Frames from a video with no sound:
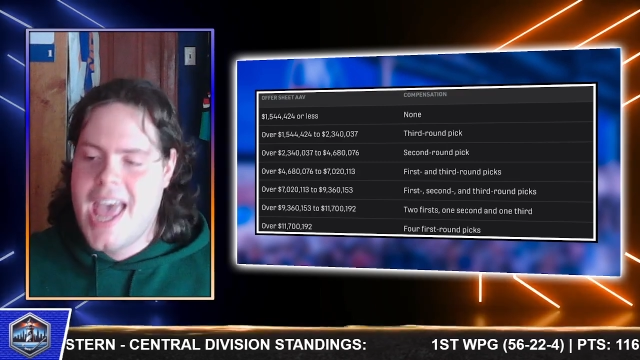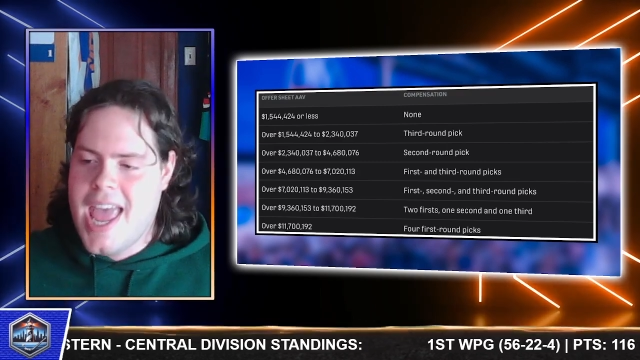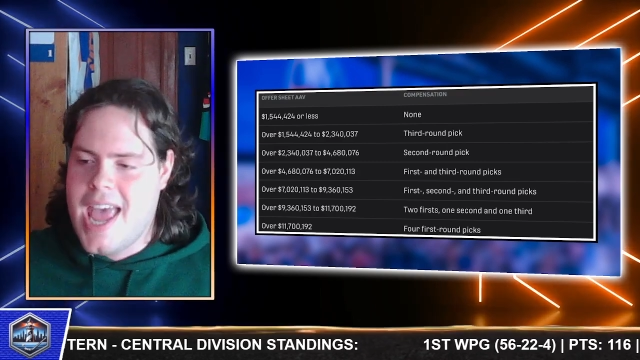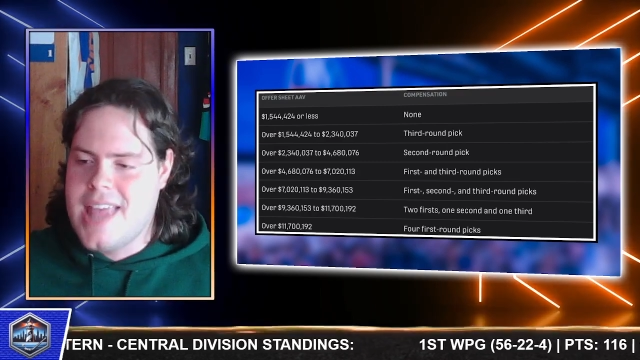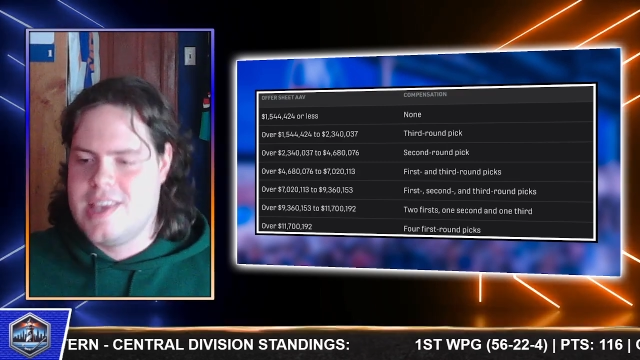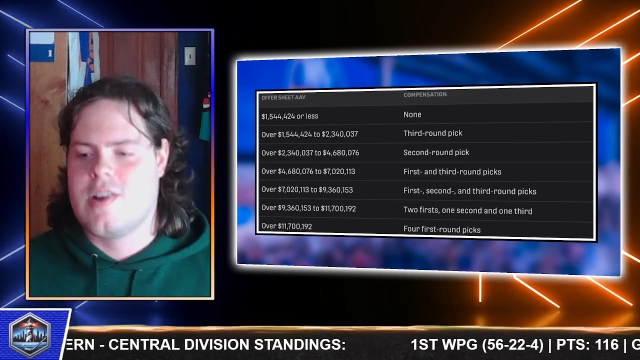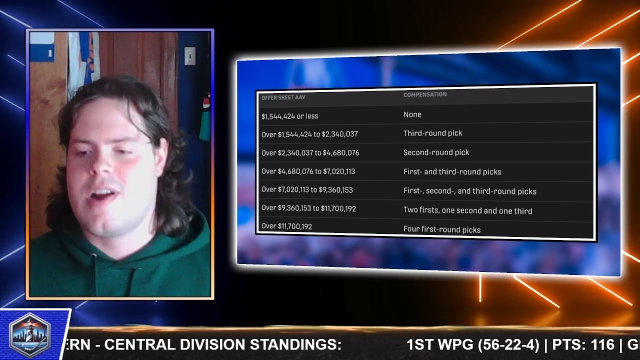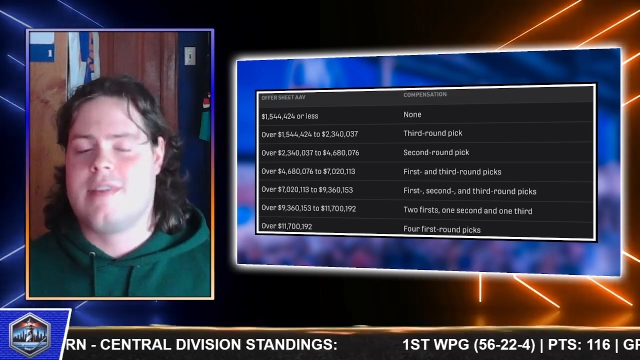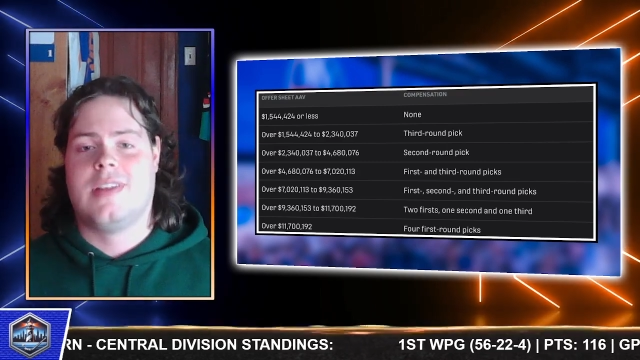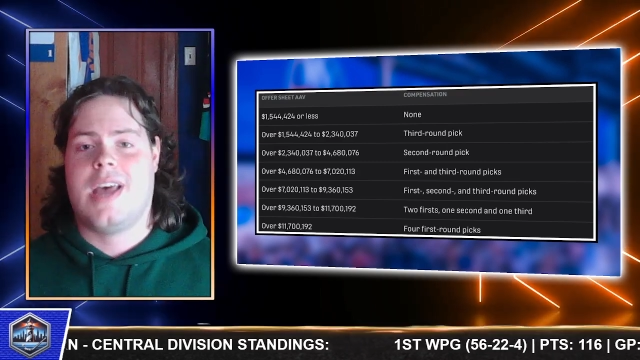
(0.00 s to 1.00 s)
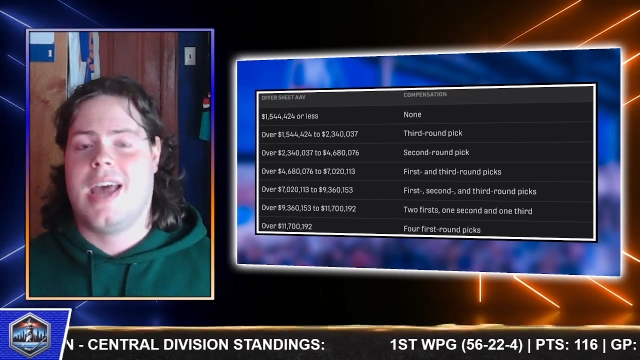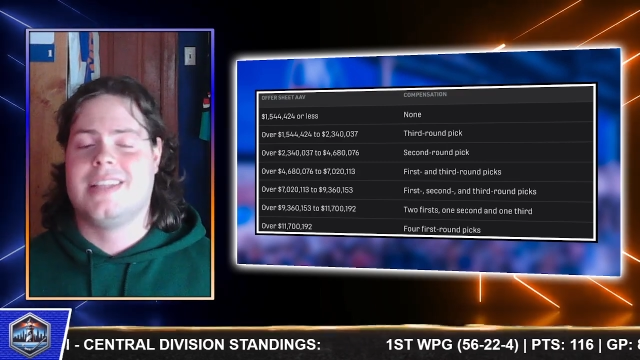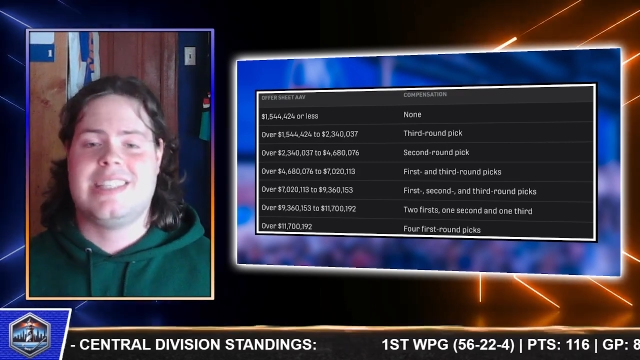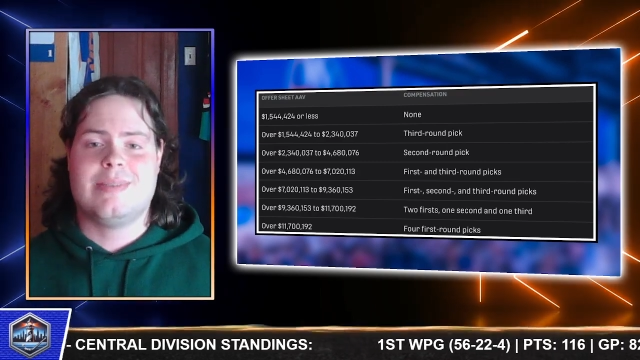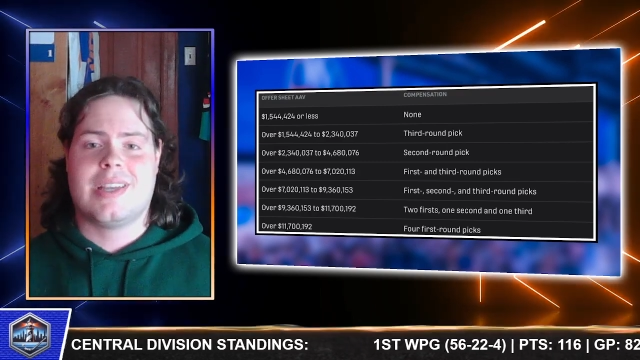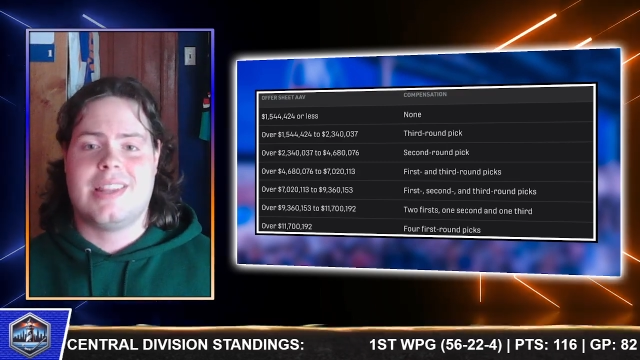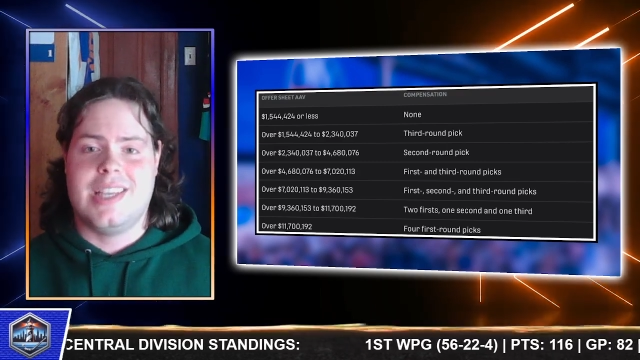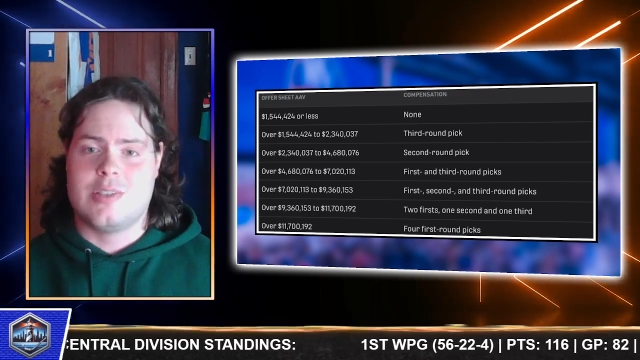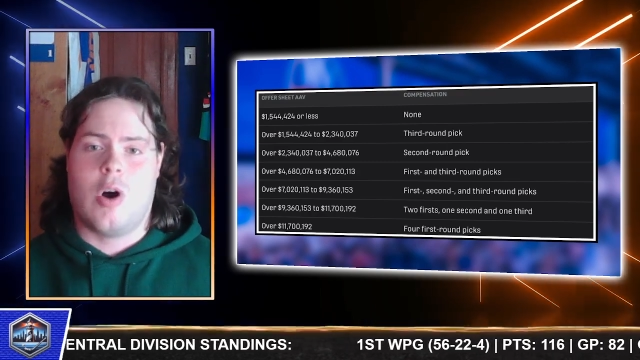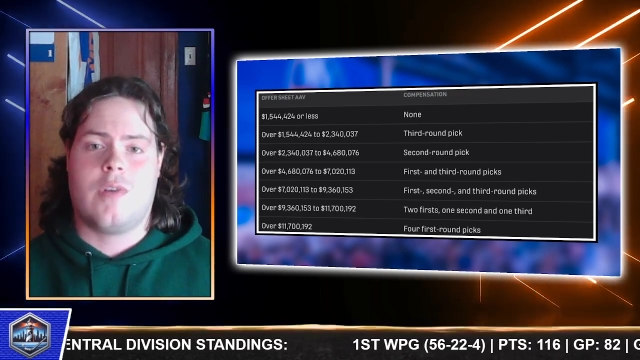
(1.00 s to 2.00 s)
and the year after that. It seems like
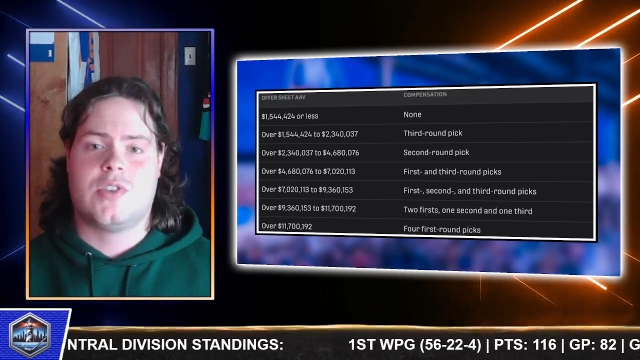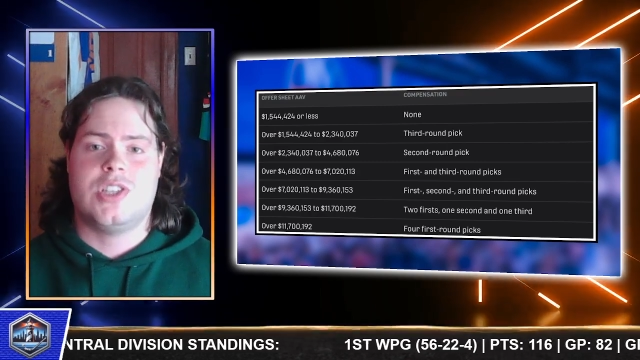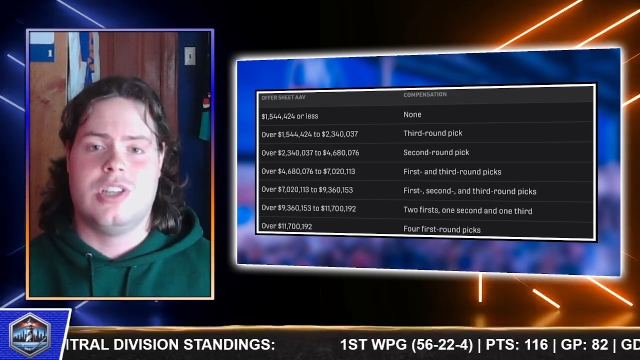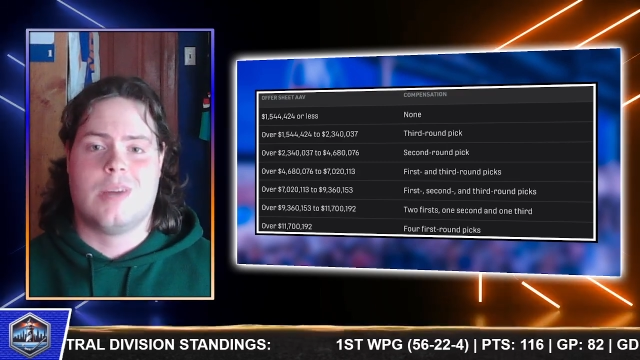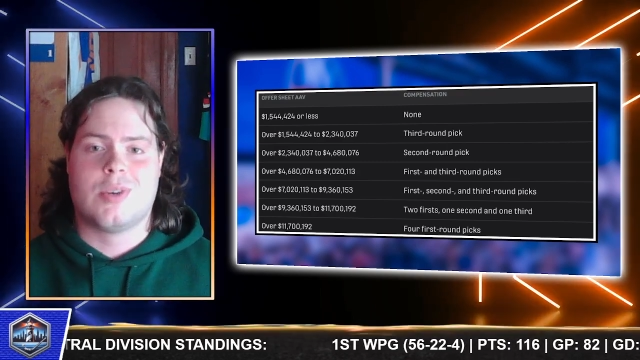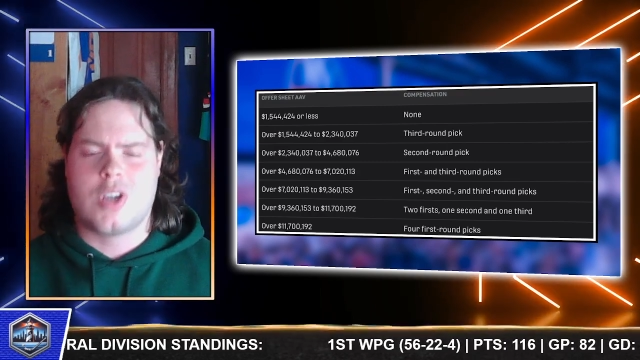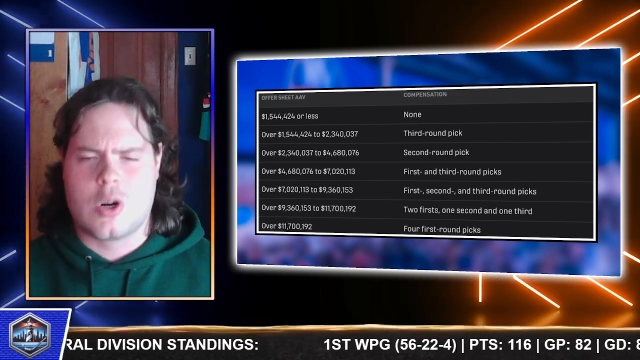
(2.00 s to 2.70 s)
these offer sheet numbers